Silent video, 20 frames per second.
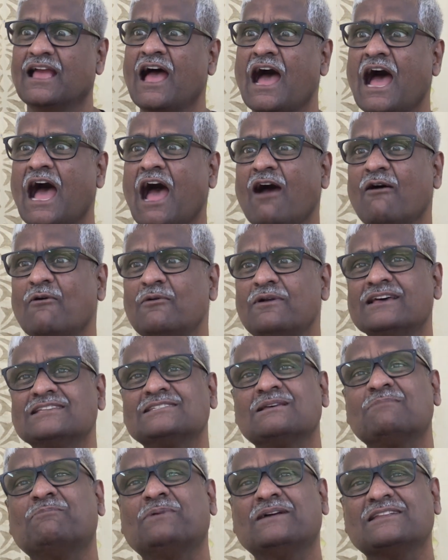How does
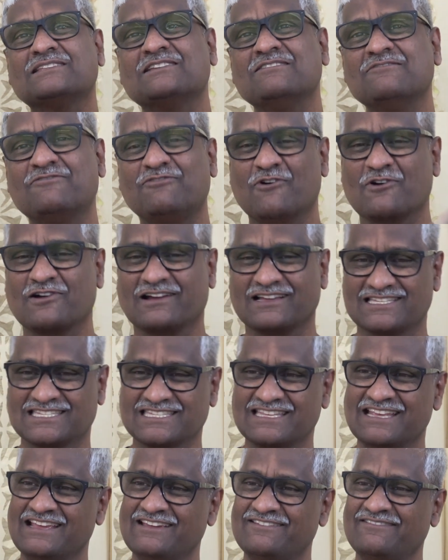a person focus
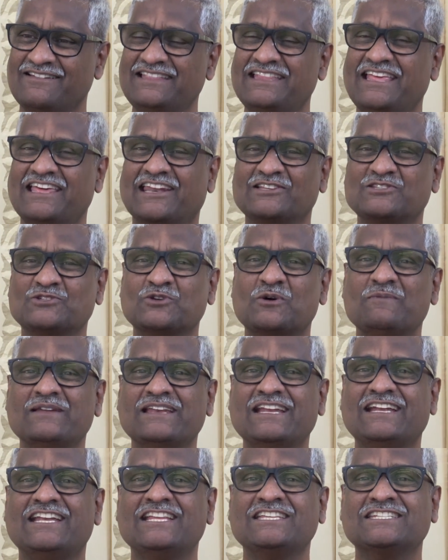when there are so
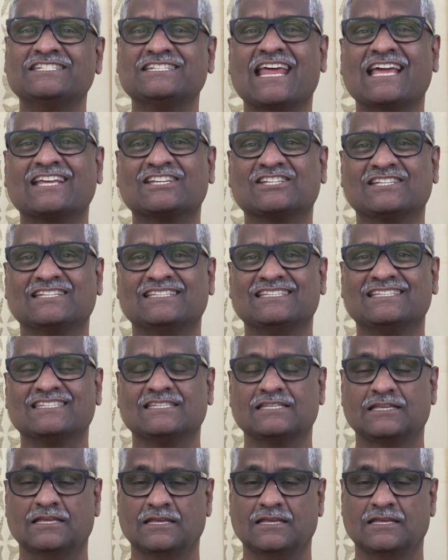many distractions?